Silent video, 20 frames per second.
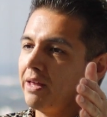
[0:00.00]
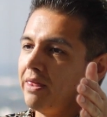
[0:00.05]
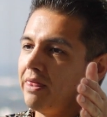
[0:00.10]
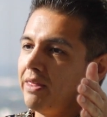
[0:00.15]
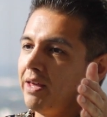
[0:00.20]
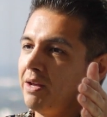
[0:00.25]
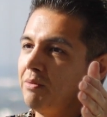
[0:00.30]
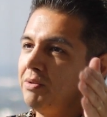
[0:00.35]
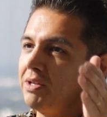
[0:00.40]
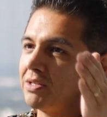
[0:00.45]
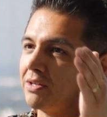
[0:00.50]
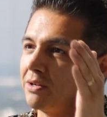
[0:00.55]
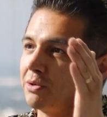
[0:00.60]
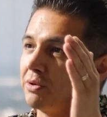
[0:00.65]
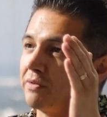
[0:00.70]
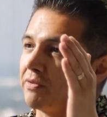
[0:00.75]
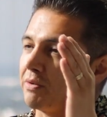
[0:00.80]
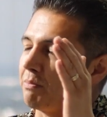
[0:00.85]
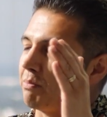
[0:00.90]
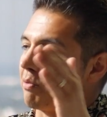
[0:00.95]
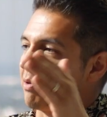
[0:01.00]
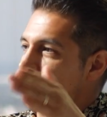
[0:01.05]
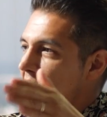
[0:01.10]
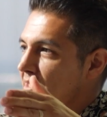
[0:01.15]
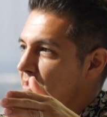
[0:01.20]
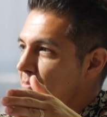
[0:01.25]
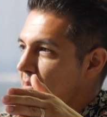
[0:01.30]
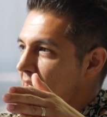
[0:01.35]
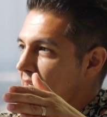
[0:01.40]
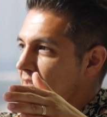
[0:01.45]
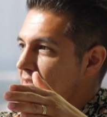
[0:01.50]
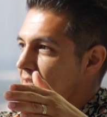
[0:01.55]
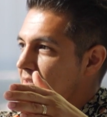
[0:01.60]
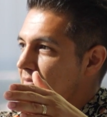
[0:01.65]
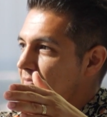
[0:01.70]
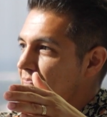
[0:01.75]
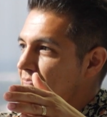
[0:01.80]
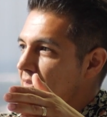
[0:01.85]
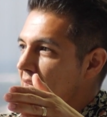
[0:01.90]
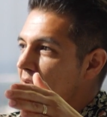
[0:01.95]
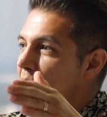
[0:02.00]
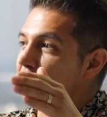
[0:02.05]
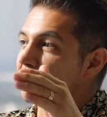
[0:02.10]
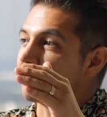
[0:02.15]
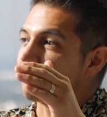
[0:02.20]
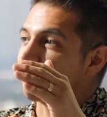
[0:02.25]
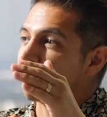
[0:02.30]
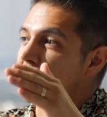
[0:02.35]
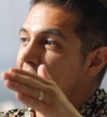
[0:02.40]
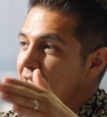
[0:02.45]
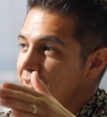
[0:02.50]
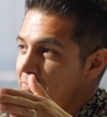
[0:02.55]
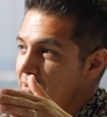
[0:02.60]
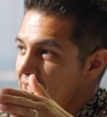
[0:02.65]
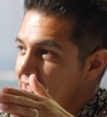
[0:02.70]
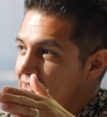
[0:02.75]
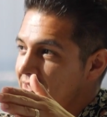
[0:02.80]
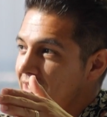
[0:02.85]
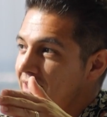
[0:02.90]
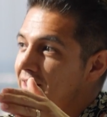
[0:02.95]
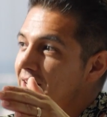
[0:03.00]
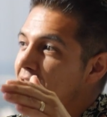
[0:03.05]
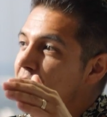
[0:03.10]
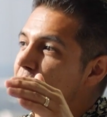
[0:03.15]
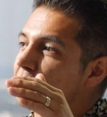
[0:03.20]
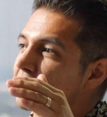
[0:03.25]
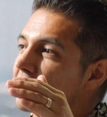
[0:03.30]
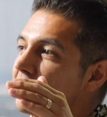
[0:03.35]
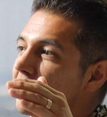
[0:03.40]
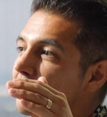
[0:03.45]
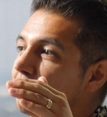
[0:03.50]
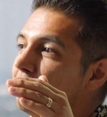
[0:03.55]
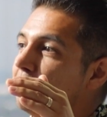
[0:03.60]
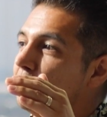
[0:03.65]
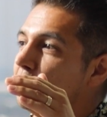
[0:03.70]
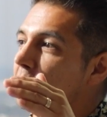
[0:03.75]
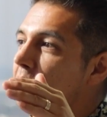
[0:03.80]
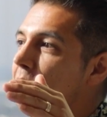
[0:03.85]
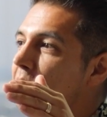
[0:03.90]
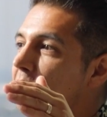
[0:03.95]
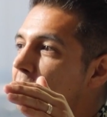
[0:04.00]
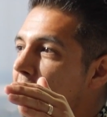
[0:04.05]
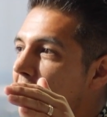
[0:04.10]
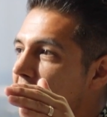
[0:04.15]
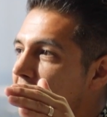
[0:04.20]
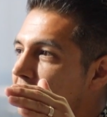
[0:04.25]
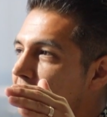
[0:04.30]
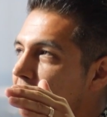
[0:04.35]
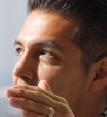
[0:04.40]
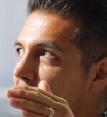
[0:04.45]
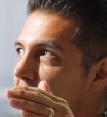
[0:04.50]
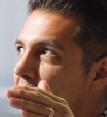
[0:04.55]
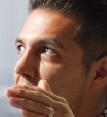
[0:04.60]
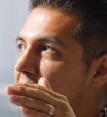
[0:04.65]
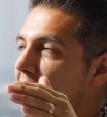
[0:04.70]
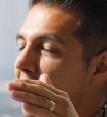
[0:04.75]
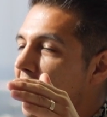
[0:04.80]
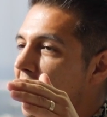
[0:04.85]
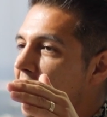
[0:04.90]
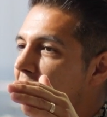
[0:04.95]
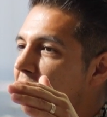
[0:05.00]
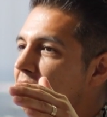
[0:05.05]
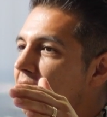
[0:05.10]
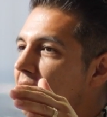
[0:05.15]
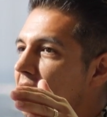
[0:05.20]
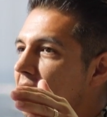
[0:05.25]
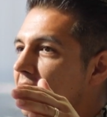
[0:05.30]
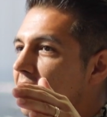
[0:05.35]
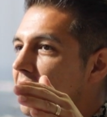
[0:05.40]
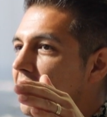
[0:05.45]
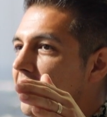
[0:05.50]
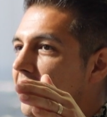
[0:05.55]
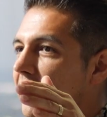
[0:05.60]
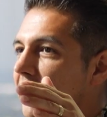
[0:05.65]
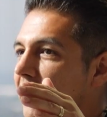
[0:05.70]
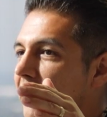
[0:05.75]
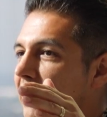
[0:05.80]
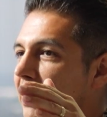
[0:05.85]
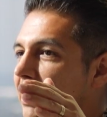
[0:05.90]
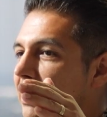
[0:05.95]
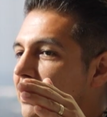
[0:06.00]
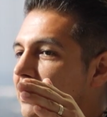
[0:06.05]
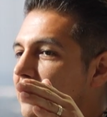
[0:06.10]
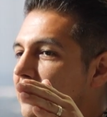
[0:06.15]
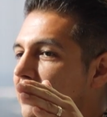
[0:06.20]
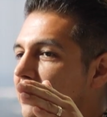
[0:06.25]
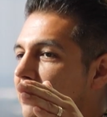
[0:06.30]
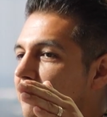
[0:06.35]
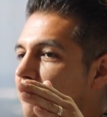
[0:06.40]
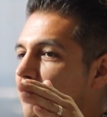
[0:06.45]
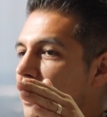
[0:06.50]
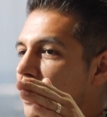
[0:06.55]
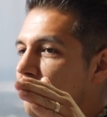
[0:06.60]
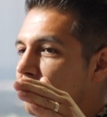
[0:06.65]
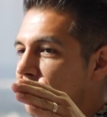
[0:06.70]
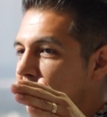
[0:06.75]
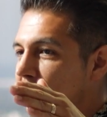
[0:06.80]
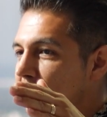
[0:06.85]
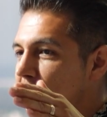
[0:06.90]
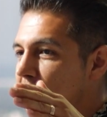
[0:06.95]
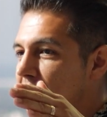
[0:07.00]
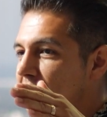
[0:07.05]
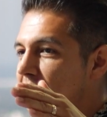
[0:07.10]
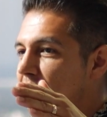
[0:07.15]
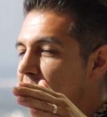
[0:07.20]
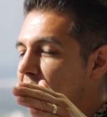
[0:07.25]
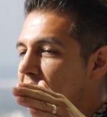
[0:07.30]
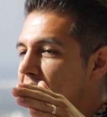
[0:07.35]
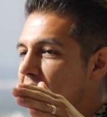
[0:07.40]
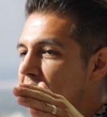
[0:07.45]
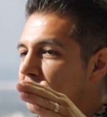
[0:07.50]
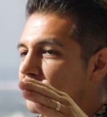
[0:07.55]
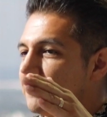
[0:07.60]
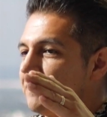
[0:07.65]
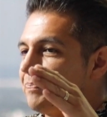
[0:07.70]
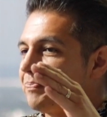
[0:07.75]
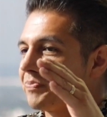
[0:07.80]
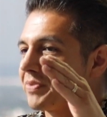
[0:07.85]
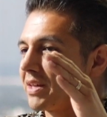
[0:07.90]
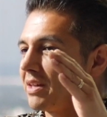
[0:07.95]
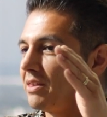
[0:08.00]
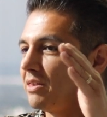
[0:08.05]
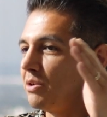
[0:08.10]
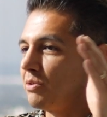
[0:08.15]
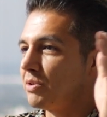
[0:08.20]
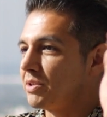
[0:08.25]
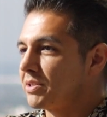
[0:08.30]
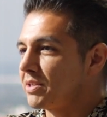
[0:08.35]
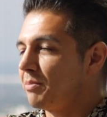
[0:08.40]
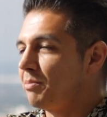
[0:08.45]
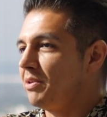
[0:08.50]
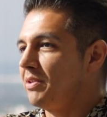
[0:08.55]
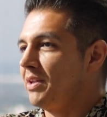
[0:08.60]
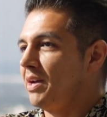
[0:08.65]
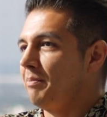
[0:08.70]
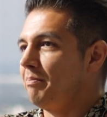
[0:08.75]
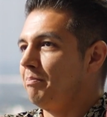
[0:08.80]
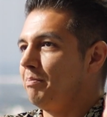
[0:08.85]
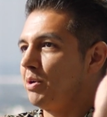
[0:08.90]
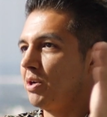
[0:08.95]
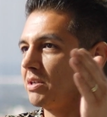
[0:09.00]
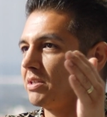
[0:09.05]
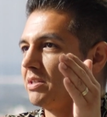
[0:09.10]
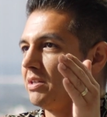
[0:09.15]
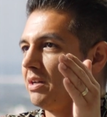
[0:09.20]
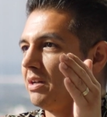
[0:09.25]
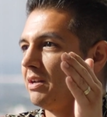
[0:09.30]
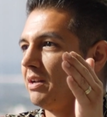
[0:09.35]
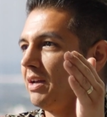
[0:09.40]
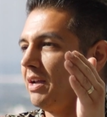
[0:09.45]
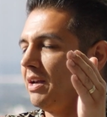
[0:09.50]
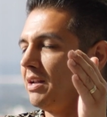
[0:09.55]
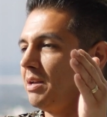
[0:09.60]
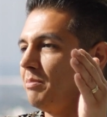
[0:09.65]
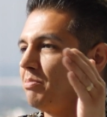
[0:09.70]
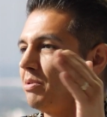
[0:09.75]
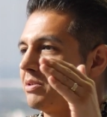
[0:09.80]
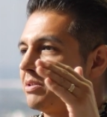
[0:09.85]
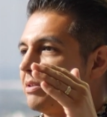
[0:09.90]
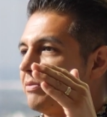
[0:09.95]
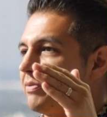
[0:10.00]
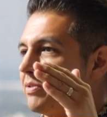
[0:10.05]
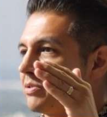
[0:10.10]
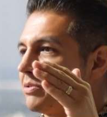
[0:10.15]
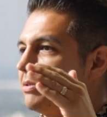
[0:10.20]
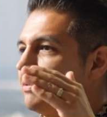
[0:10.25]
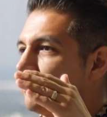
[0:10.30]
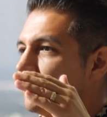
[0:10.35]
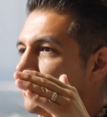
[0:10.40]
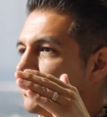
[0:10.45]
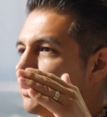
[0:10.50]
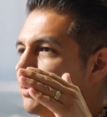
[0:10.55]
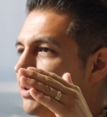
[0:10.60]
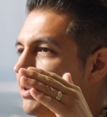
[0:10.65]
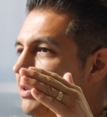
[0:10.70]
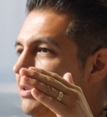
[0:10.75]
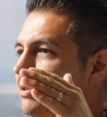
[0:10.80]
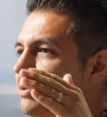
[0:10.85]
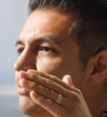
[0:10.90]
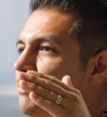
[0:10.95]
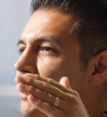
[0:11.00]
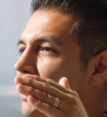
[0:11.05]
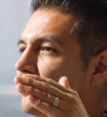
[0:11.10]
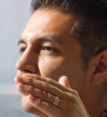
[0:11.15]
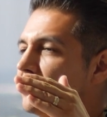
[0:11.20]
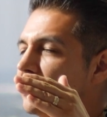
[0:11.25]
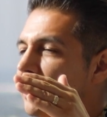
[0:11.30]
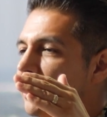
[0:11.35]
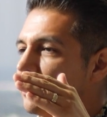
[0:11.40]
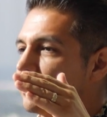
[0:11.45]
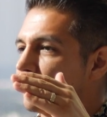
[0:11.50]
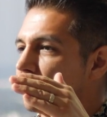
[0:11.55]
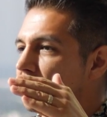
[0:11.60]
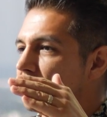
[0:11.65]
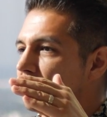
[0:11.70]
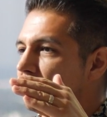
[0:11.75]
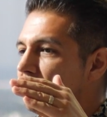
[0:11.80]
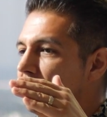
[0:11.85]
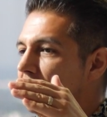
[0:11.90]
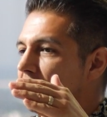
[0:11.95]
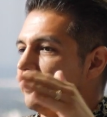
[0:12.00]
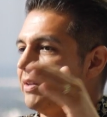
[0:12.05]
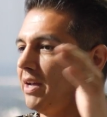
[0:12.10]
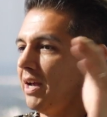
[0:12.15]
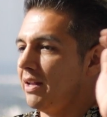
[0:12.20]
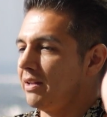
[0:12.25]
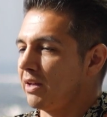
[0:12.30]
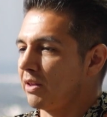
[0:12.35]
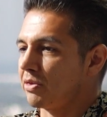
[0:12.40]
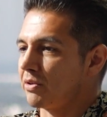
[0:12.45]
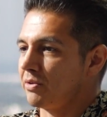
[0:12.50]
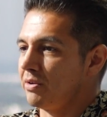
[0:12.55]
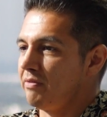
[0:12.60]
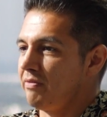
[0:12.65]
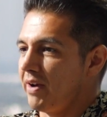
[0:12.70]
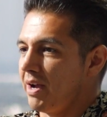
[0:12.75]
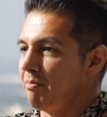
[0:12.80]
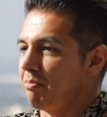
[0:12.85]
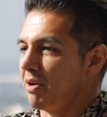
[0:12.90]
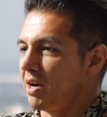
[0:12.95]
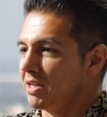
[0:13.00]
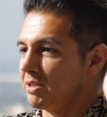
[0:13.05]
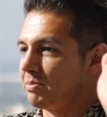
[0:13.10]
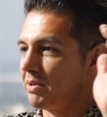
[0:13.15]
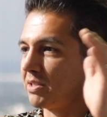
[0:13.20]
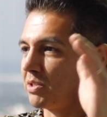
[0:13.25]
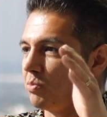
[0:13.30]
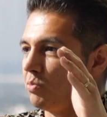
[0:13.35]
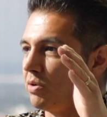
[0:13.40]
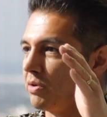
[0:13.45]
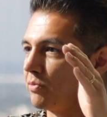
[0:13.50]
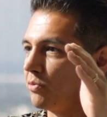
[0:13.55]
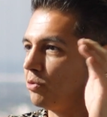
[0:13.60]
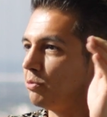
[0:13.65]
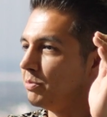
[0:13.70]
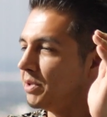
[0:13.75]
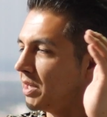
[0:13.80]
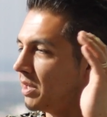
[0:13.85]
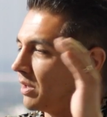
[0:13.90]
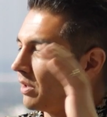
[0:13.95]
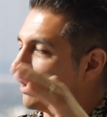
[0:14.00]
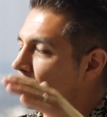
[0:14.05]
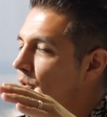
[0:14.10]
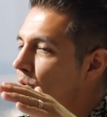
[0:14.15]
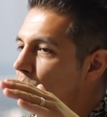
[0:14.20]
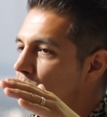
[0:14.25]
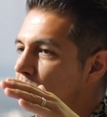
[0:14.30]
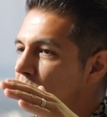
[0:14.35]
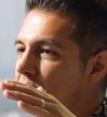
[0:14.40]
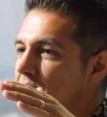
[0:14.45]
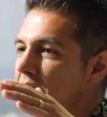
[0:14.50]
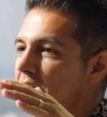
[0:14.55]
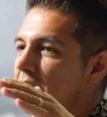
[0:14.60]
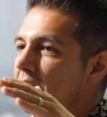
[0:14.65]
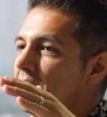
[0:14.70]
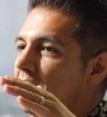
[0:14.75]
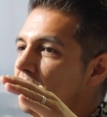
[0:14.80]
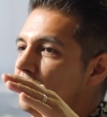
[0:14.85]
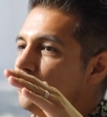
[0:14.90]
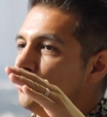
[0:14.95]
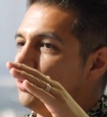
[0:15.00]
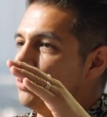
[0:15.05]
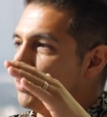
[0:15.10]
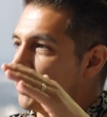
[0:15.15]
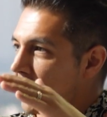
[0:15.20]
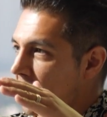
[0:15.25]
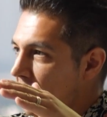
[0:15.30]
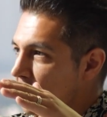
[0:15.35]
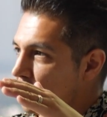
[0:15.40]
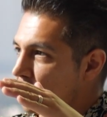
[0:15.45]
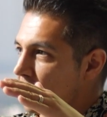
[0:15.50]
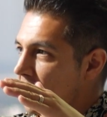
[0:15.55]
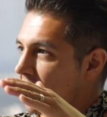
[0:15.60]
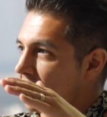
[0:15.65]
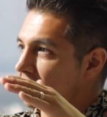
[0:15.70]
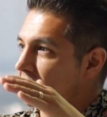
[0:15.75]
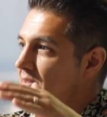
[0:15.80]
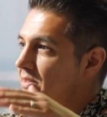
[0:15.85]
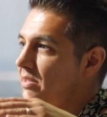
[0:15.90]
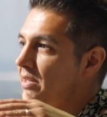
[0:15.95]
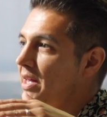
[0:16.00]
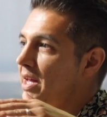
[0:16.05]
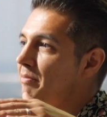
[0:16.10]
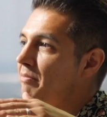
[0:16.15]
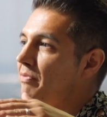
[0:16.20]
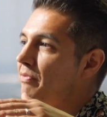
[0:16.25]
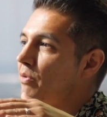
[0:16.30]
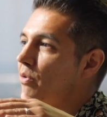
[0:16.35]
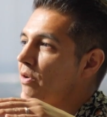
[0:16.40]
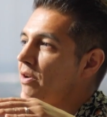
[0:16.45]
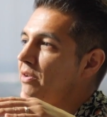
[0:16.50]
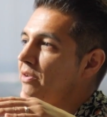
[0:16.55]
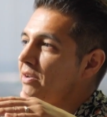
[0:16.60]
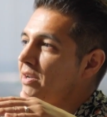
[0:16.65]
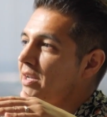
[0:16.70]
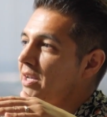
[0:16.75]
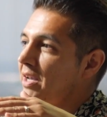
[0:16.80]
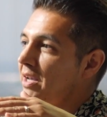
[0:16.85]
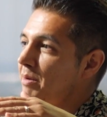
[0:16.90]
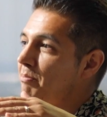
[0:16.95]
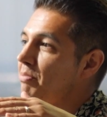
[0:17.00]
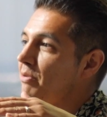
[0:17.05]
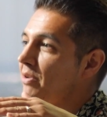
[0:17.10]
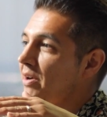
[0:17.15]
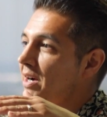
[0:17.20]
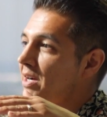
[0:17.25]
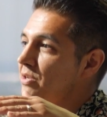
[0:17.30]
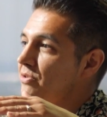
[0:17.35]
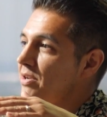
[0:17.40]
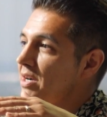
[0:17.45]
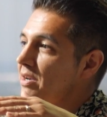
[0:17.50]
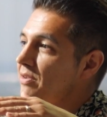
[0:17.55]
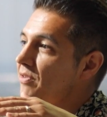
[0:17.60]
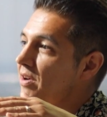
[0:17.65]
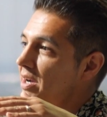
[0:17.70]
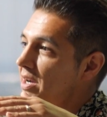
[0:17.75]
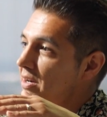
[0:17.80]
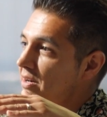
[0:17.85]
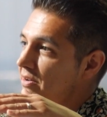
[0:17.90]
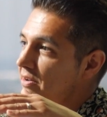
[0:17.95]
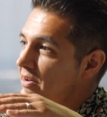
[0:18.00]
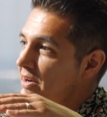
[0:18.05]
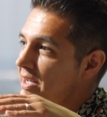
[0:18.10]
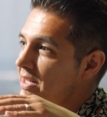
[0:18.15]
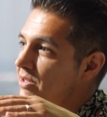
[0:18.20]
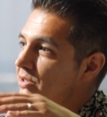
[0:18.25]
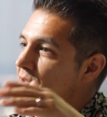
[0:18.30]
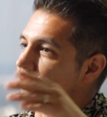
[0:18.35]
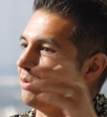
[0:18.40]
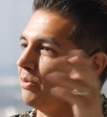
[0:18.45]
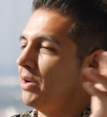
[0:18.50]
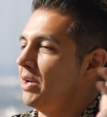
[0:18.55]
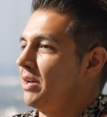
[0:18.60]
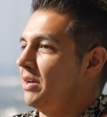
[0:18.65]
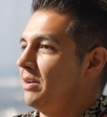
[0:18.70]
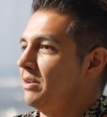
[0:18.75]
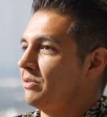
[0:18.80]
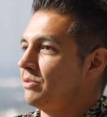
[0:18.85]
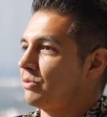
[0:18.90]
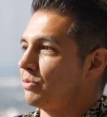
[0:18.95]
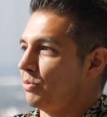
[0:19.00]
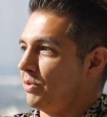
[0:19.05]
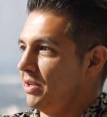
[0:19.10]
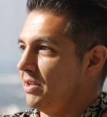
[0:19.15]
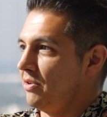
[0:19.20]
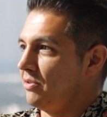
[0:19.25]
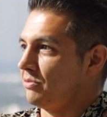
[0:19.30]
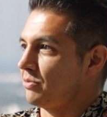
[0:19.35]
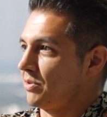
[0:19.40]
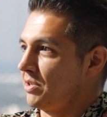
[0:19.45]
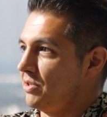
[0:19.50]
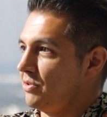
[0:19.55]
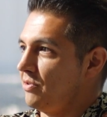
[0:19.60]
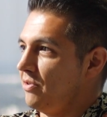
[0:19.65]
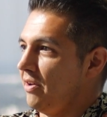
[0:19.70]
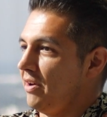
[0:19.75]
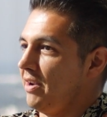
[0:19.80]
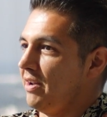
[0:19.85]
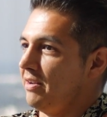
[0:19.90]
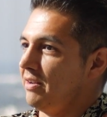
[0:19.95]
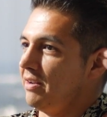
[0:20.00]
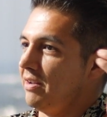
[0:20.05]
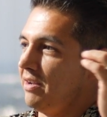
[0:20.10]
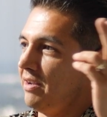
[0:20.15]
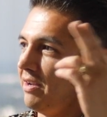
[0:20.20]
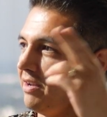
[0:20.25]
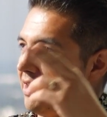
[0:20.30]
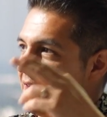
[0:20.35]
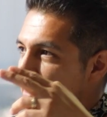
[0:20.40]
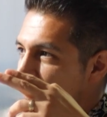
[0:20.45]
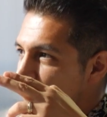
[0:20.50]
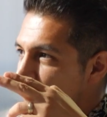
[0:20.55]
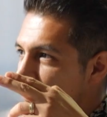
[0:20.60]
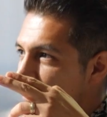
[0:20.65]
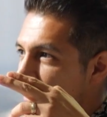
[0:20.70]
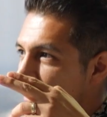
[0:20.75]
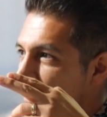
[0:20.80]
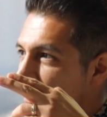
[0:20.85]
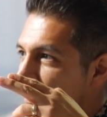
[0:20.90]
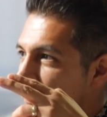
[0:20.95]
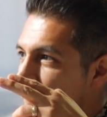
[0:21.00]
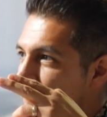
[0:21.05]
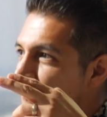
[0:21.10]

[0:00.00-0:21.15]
Then we started doing it for prospects. And with the prospects thing, that's where it blew up in the past month and a half. And why I'm telling you this is because there was someone that booked it, and he booked it for $22,000 for this event. They had 35 prospects in one room. They closed 2 contracts, and to them $400K per contract for $800K. So 22 grand, 800K.